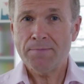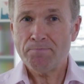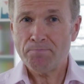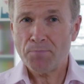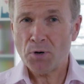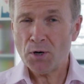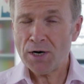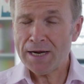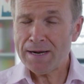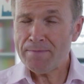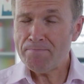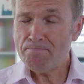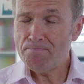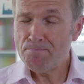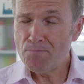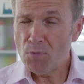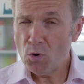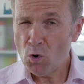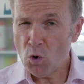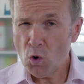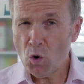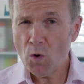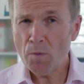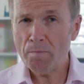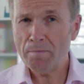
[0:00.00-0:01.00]
putting
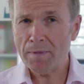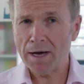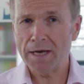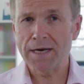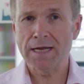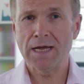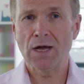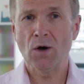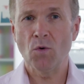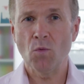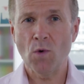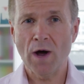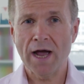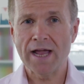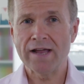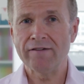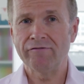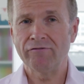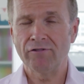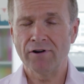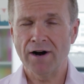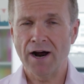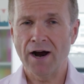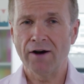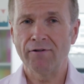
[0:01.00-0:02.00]
more money away
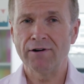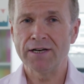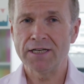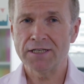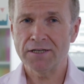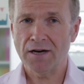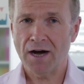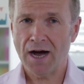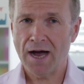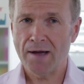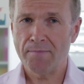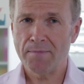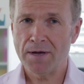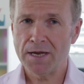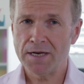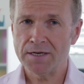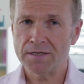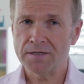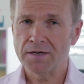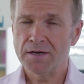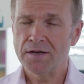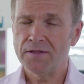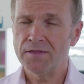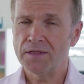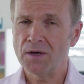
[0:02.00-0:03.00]
for our
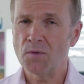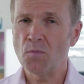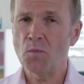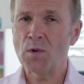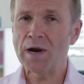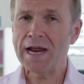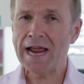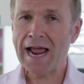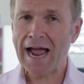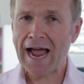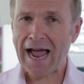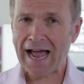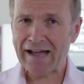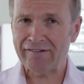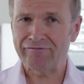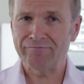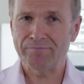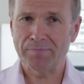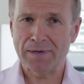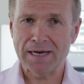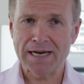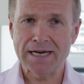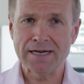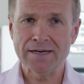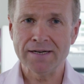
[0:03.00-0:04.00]
retirement than we have
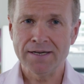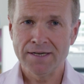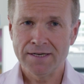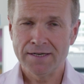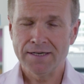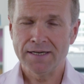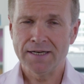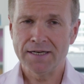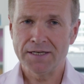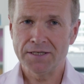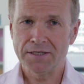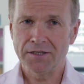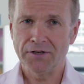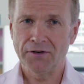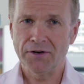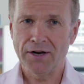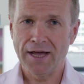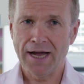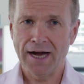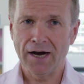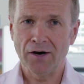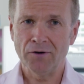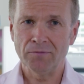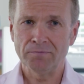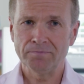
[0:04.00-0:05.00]
been until
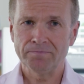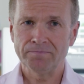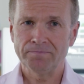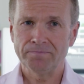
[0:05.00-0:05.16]
now.